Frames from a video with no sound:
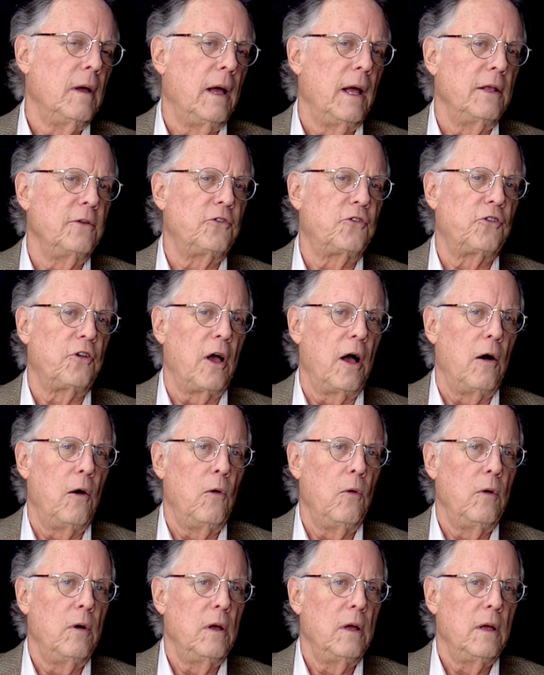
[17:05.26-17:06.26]
And
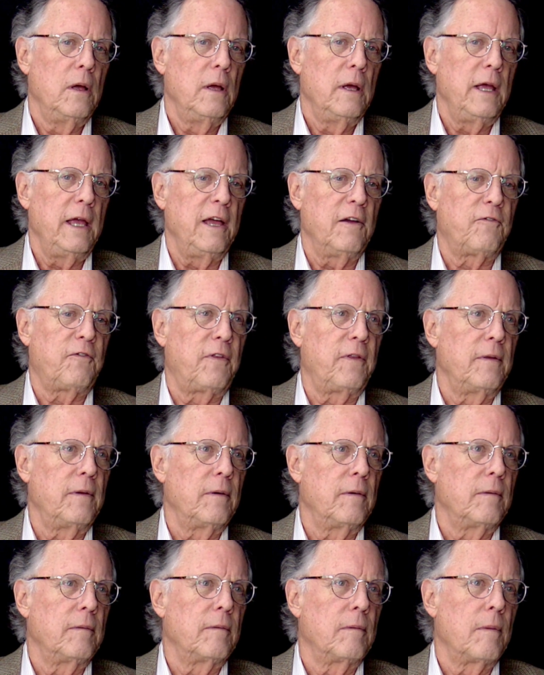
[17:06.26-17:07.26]
so. Well, if,
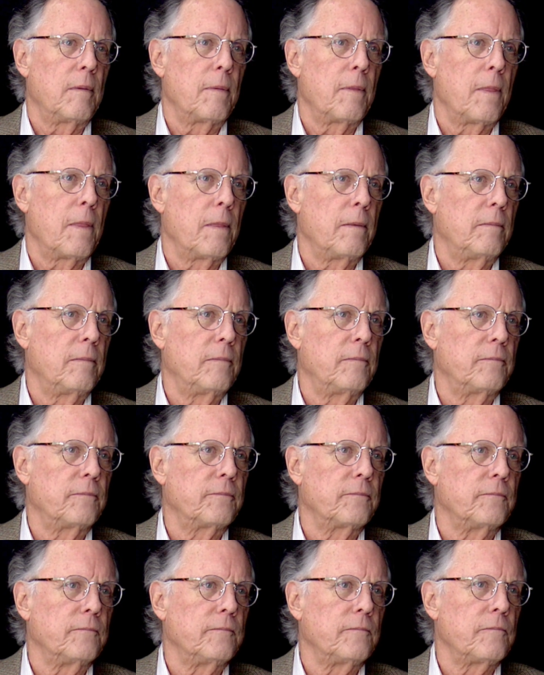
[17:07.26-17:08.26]
certainly that's what the
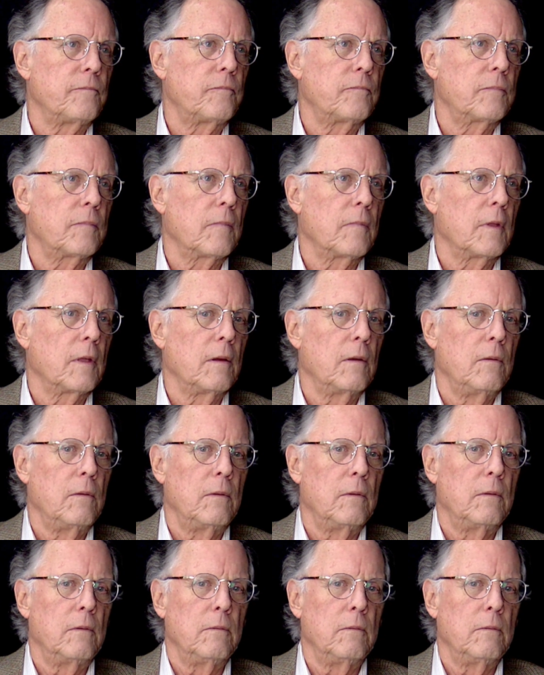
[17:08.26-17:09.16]
capitalist system is, is